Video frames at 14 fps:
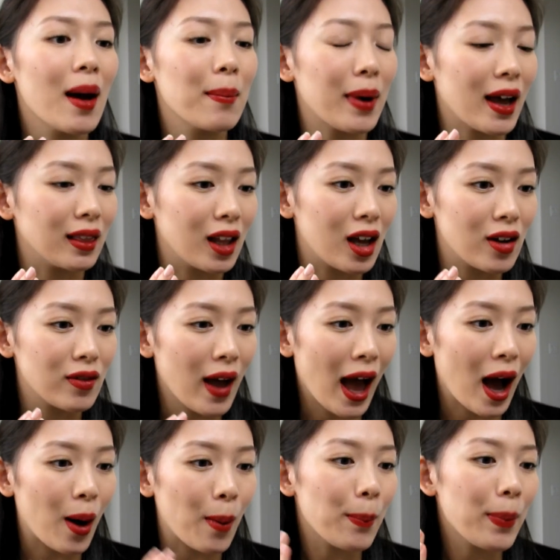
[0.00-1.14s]
But I love
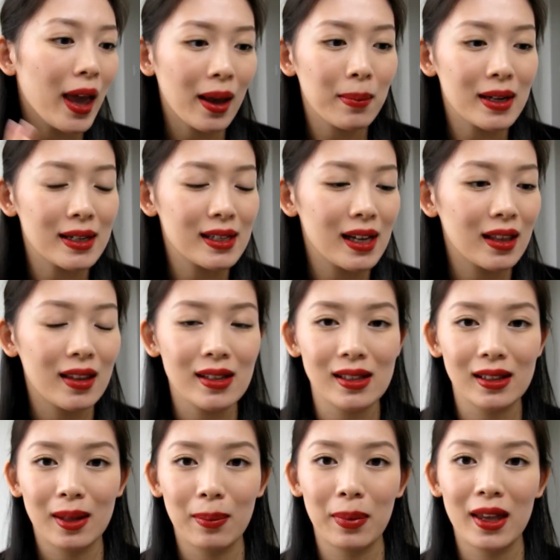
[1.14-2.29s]
how pigmented this
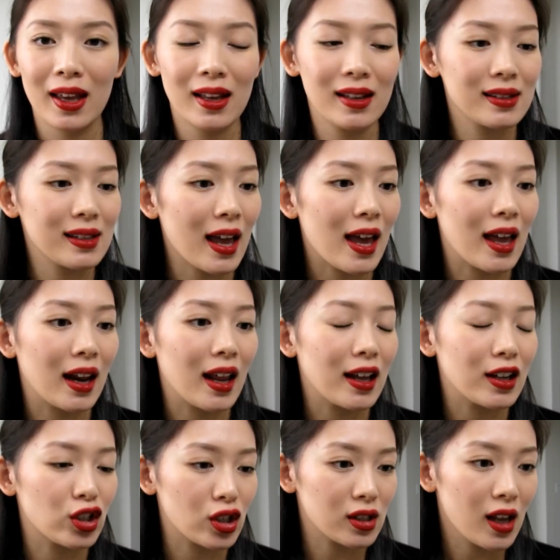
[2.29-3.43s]
lippy is, and it
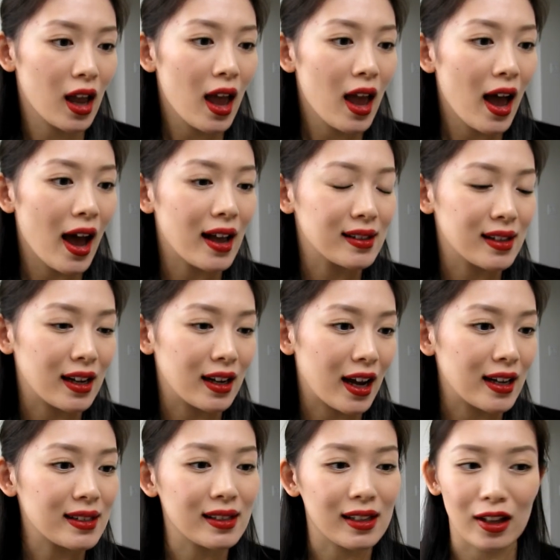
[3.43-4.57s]
just has a
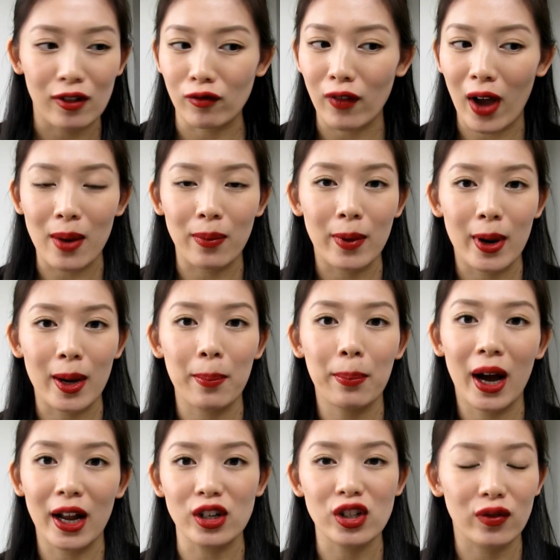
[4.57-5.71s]
nice vibrant
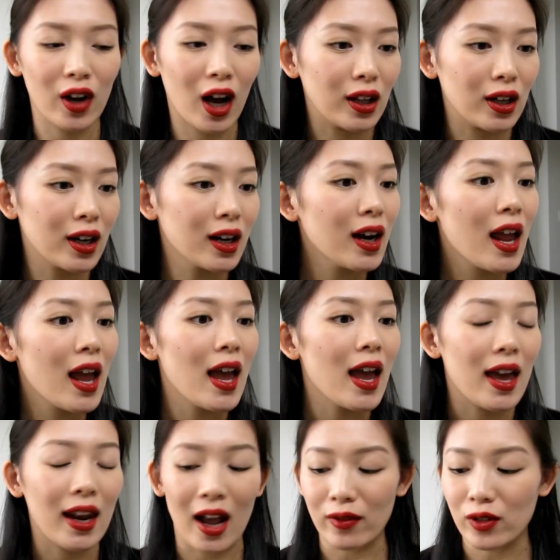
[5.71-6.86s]
punch of color. And
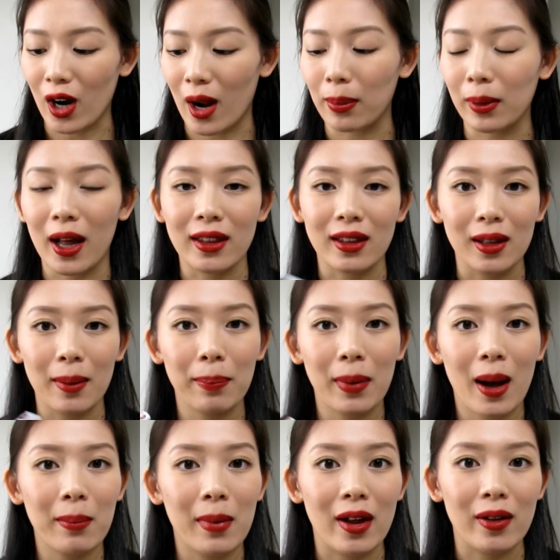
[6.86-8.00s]
after I apply the lip
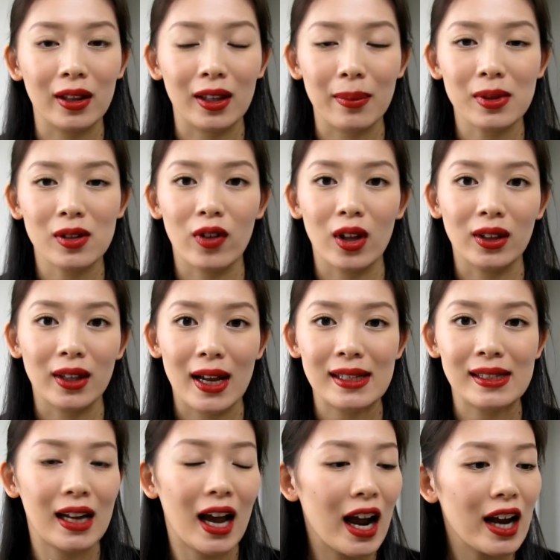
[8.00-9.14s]
balm, my lips feel nice
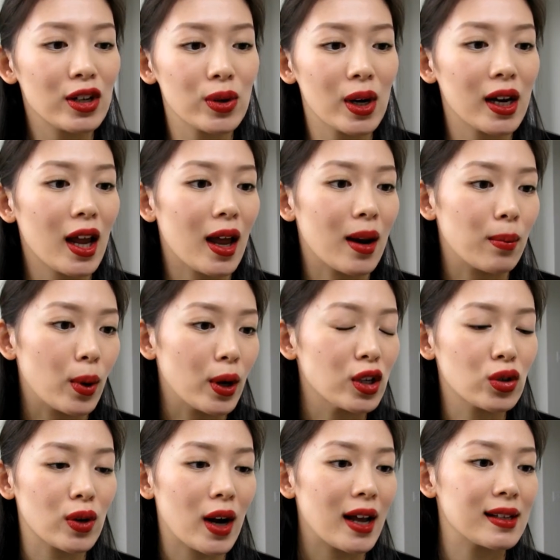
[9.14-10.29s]
and hydrated and
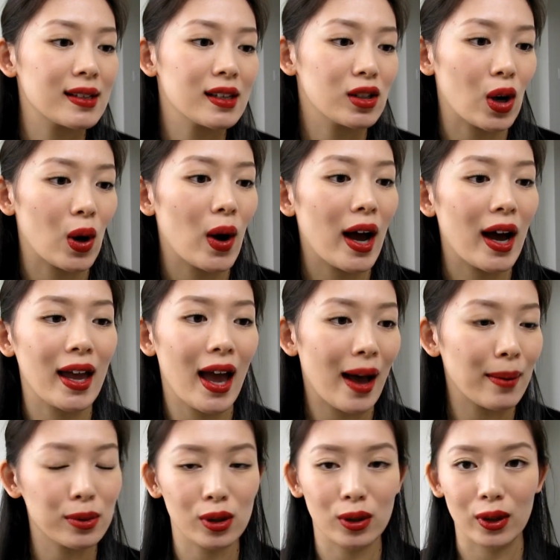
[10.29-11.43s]
moisturized, so I
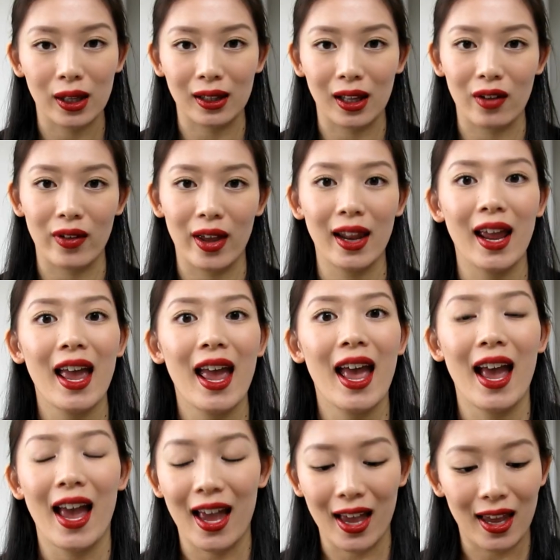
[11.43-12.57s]
absolutely love it.
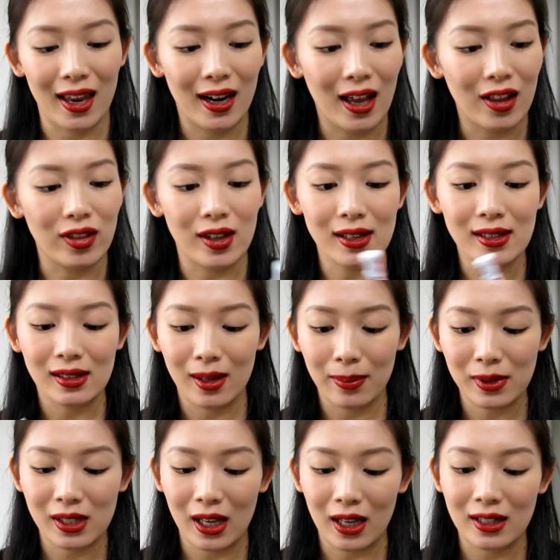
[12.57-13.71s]
And this
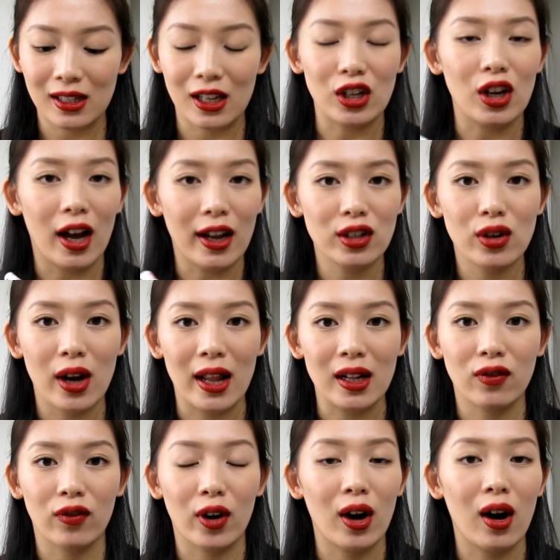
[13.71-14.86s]
lipstick did not
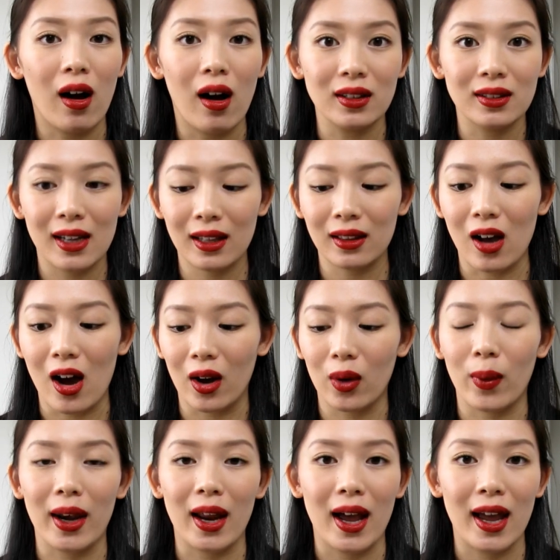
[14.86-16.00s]
transfer all day long.
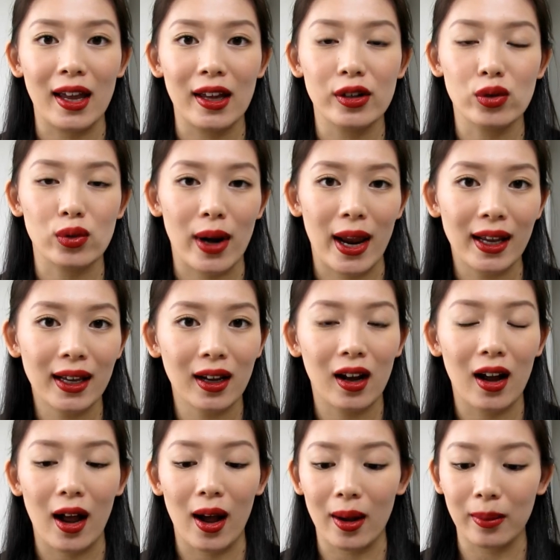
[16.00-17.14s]
When I drank
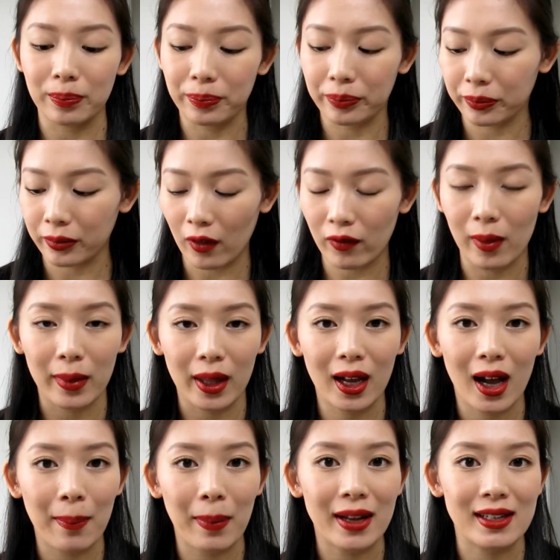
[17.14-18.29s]
um, from the
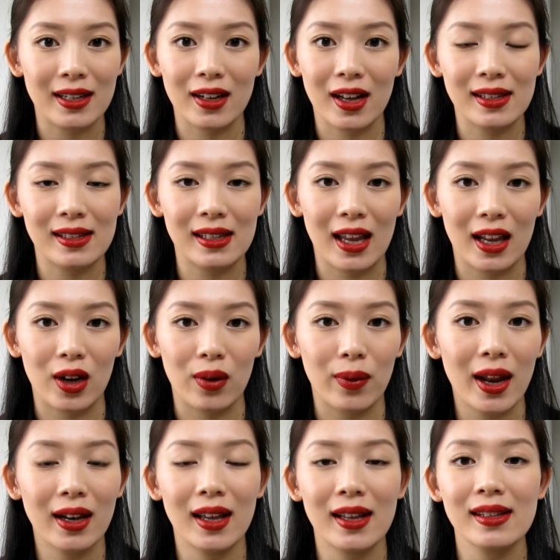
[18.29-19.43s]
cup, I did not see any
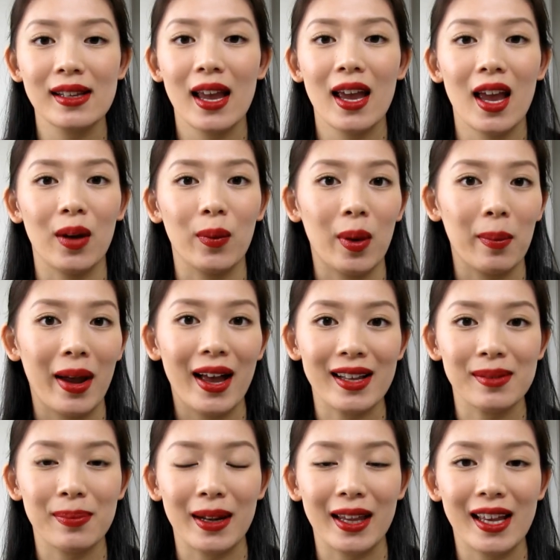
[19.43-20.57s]
redness, and when my husband